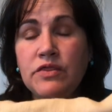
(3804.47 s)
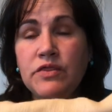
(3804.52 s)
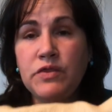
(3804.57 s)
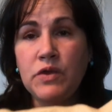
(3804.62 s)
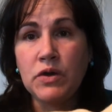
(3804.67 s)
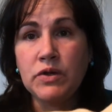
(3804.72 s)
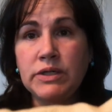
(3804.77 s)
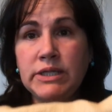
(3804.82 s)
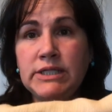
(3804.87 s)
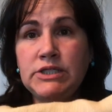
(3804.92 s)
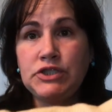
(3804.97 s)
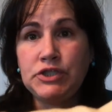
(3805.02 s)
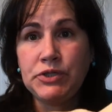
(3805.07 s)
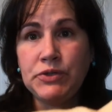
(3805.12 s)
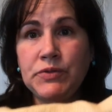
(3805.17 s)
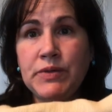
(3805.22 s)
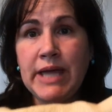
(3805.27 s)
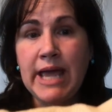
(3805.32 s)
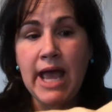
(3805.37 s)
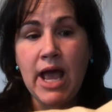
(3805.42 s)

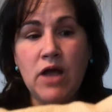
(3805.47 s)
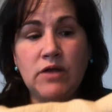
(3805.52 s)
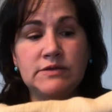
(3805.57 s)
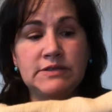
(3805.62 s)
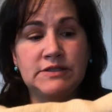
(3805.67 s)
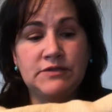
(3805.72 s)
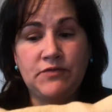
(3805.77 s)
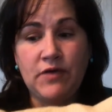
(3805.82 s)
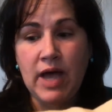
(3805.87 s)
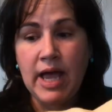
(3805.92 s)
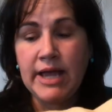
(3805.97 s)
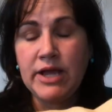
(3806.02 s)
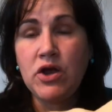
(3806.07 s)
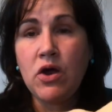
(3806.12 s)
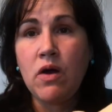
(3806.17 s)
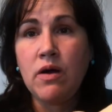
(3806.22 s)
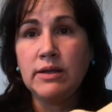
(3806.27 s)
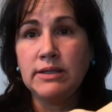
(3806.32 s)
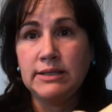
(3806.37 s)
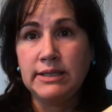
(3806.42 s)
32 count
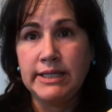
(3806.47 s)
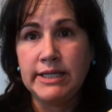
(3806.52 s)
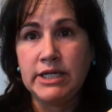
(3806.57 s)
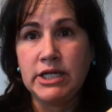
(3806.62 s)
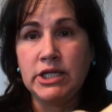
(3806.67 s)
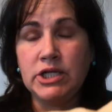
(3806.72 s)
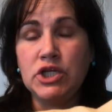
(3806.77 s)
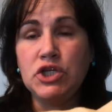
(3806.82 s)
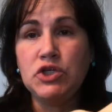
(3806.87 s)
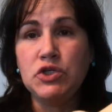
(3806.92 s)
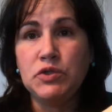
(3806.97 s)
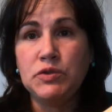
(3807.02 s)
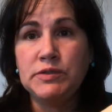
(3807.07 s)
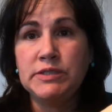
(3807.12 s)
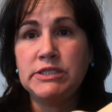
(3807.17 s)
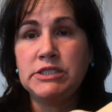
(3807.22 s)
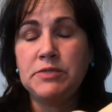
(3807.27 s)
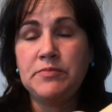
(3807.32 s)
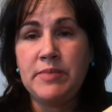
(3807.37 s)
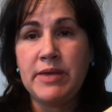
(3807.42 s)
Zweigart linen
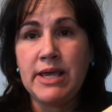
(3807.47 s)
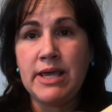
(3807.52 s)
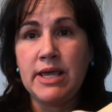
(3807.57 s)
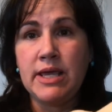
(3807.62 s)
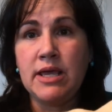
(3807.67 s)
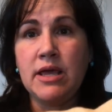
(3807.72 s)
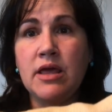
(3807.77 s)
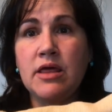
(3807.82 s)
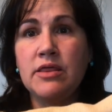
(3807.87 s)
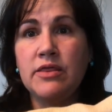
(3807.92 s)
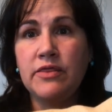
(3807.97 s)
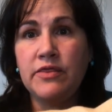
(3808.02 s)
used to be